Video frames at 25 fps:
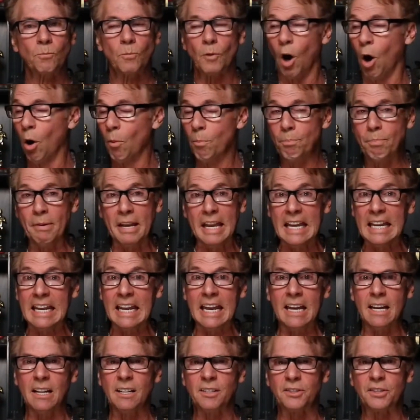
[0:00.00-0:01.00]

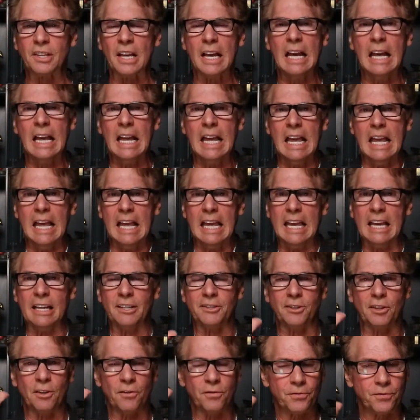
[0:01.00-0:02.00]
Obedience
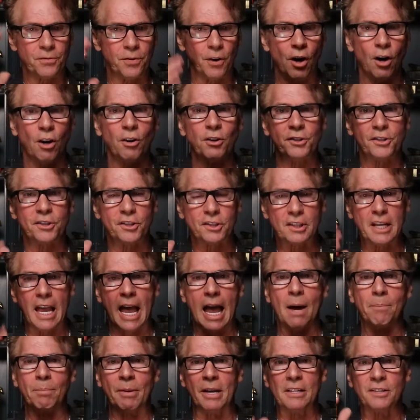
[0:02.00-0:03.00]
is the first
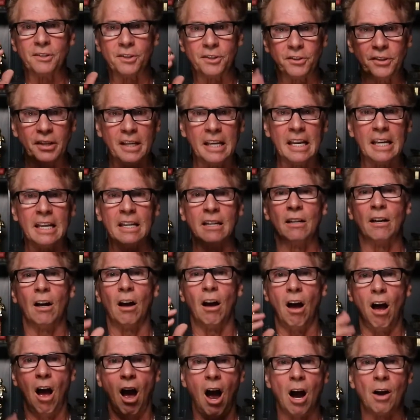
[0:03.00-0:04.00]
step in seeing
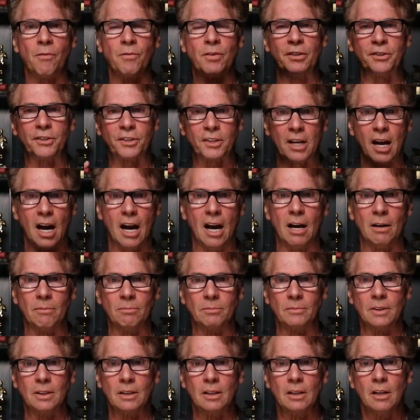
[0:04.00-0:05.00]
a harvest
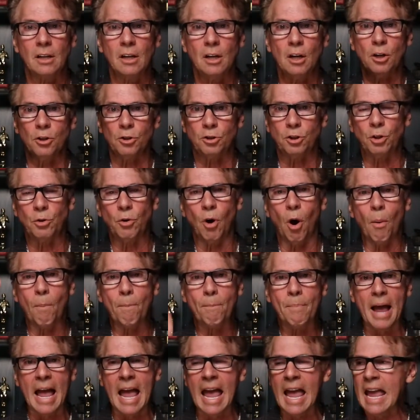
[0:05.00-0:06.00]
come. To
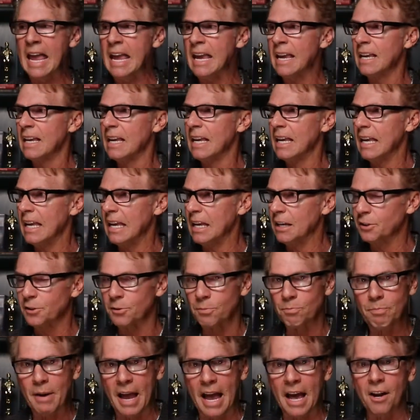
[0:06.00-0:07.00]
obey
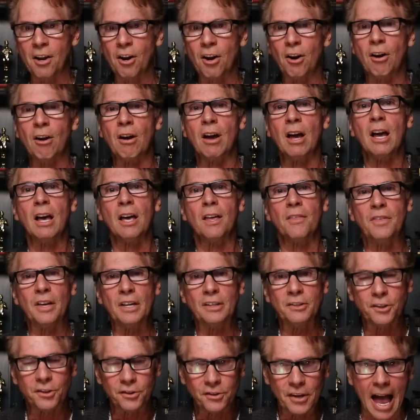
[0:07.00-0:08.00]
is better
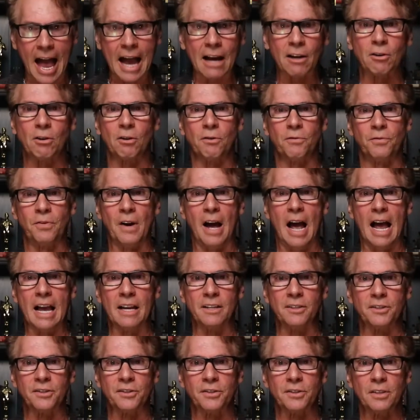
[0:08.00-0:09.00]
than
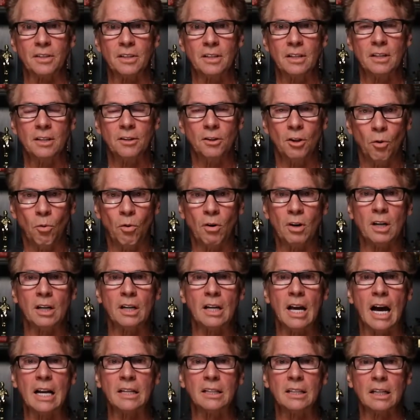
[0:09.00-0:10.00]
sacrifice, the word
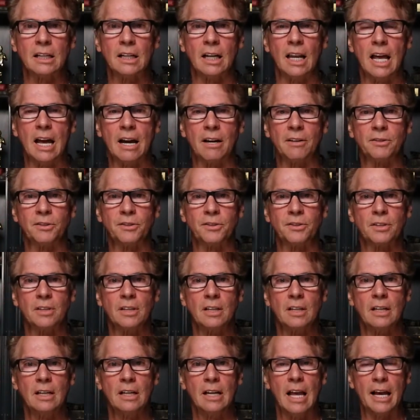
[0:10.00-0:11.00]
of God
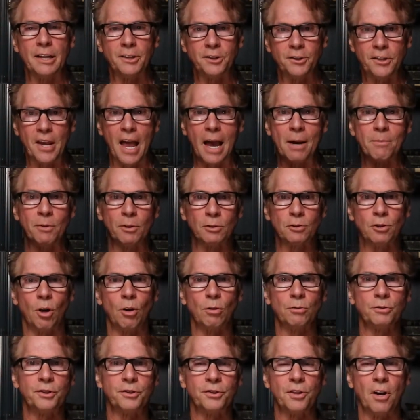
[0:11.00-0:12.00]
declares, as Samuel
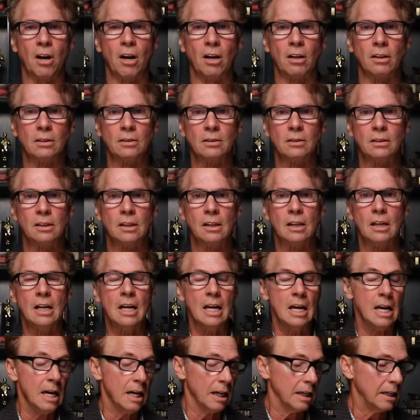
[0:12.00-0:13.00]
told Saul.
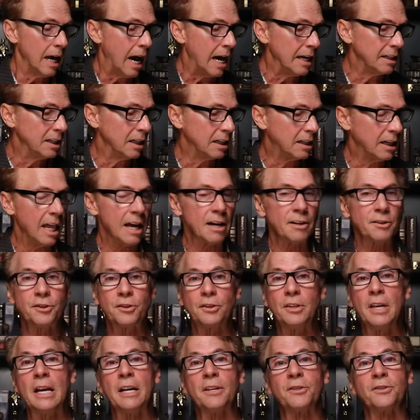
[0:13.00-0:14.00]
God
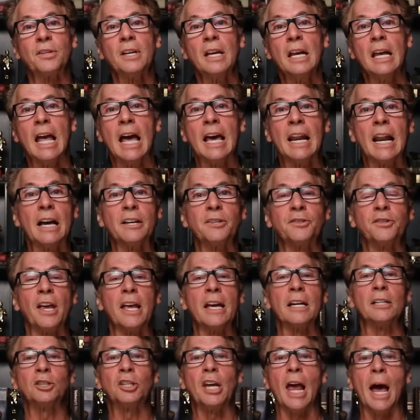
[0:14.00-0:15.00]
declares this in
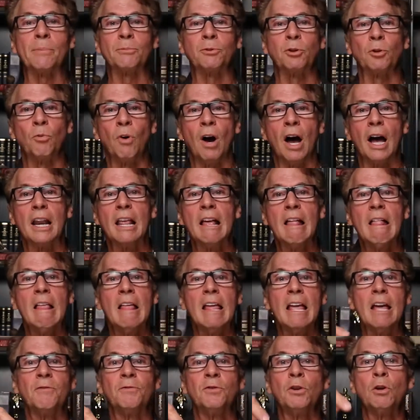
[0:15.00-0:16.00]
Isaiah chapter
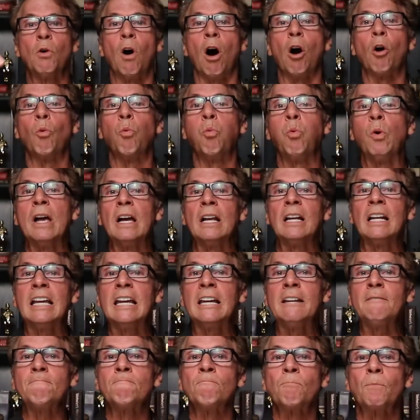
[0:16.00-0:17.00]
1 If you are
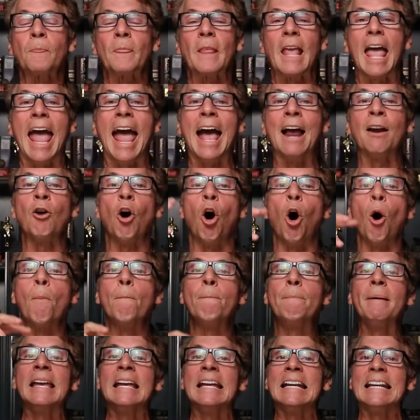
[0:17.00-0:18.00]
willing and
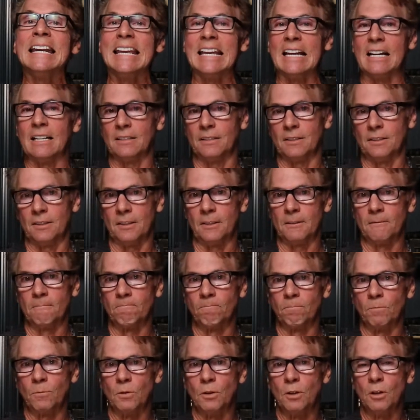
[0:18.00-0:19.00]
obedient,
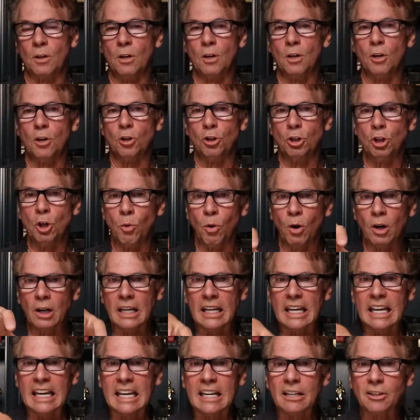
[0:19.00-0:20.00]
you
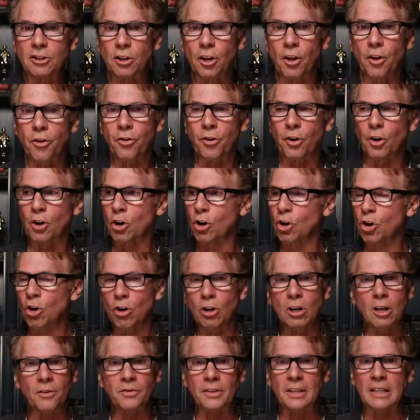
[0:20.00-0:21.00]
will eat the
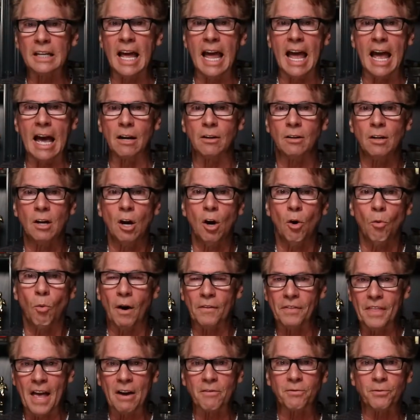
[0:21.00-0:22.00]
good of the land.
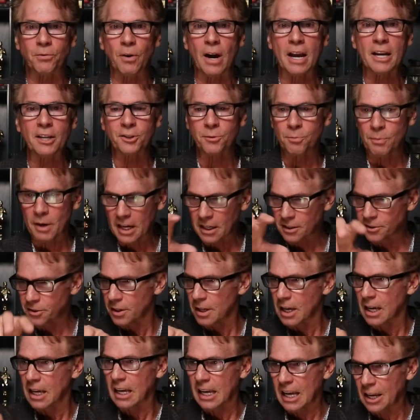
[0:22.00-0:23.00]
What that phrase
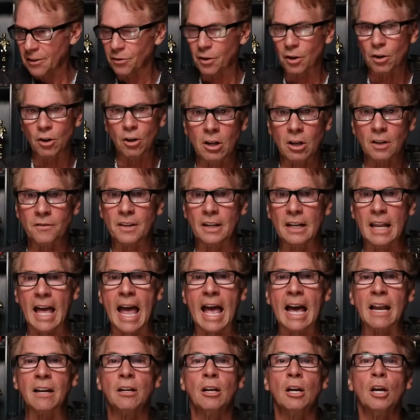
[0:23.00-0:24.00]
means, eat the of the
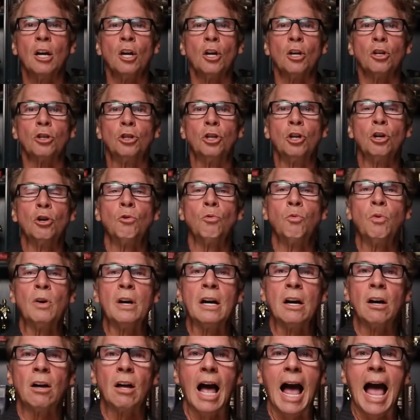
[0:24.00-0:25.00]
land, you
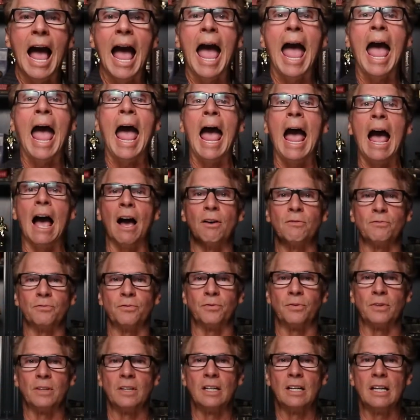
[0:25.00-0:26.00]
will
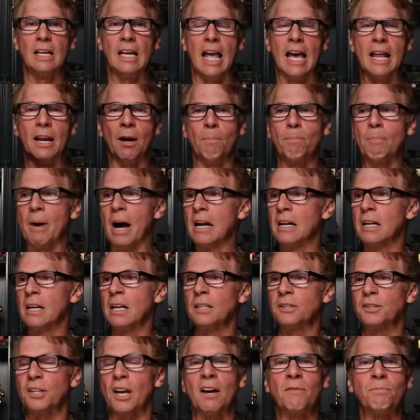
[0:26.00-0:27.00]
have an
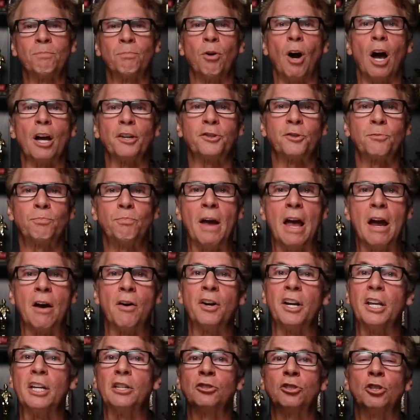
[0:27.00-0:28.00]
abundance of
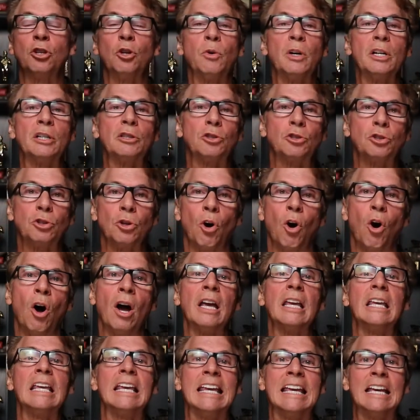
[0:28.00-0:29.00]
prosperity to
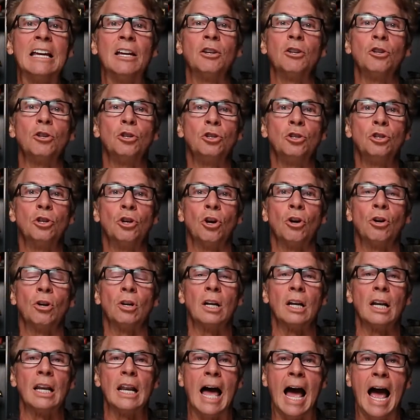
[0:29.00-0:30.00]
enjoy in
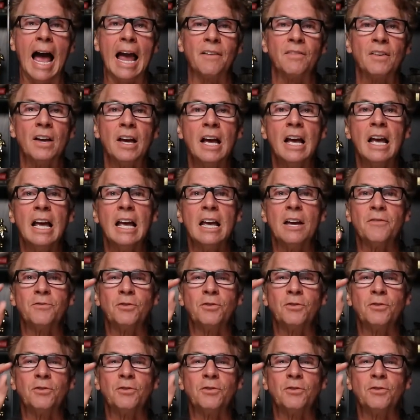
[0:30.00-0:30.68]
your life.